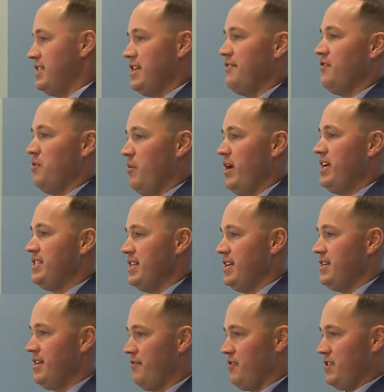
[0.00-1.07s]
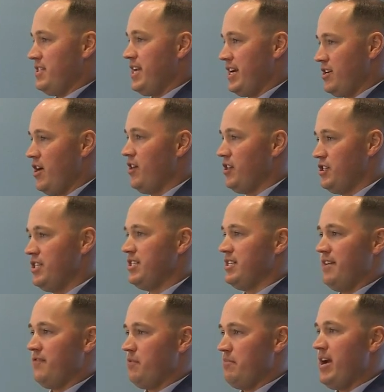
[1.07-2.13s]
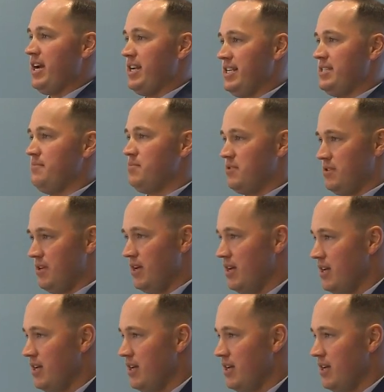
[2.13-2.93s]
in different ways and in different technologies and different mechanisms.